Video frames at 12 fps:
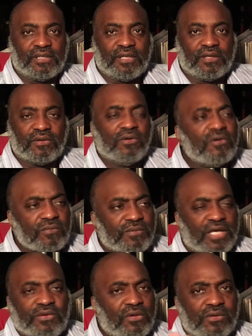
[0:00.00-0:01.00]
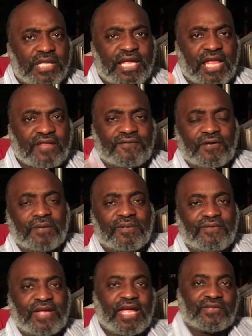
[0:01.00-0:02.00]
Ooh, they got affirmative
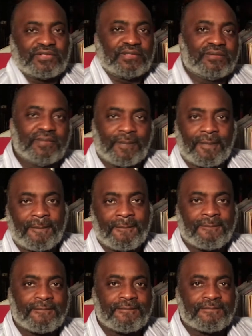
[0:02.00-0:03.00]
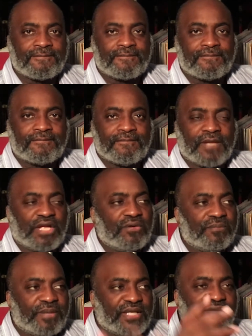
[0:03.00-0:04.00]
action. And who
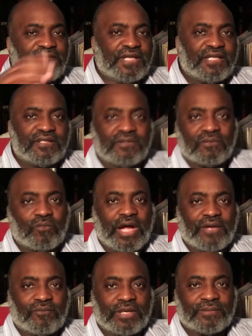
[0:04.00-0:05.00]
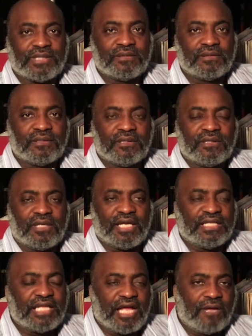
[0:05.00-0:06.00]
benefited? White women. And
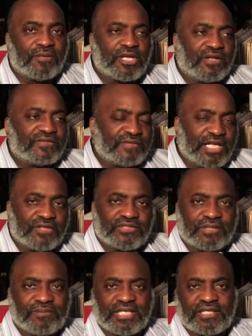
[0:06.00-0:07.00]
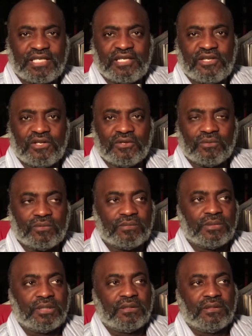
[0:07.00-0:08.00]
now because of LGBTQ,
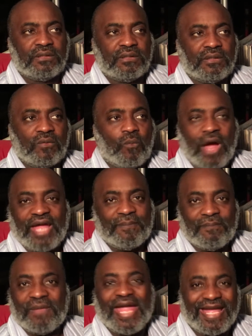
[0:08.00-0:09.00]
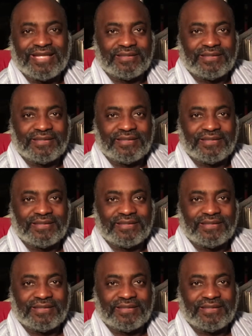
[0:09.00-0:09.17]
white men